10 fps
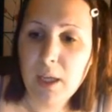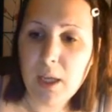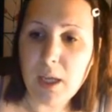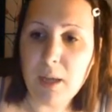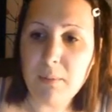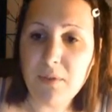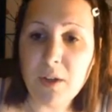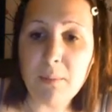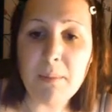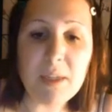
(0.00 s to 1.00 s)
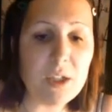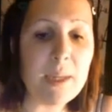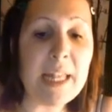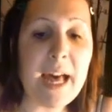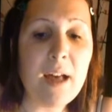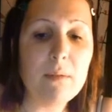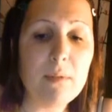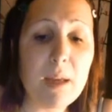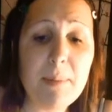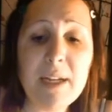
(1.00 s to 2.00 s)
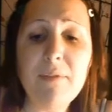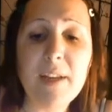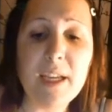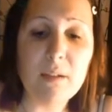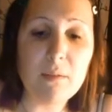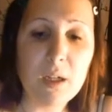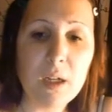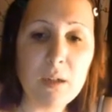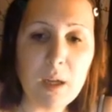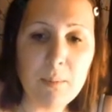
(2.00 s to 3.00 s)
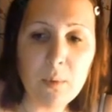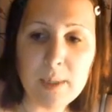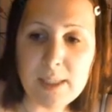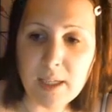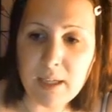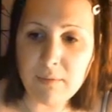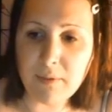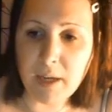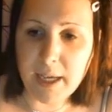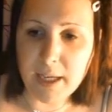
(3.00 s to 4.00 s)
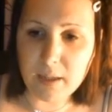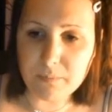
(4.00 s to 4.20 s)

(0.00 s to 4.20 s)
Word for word: um, if you don't mind me doing that, that'd be lovely. You know, I'm always looking for like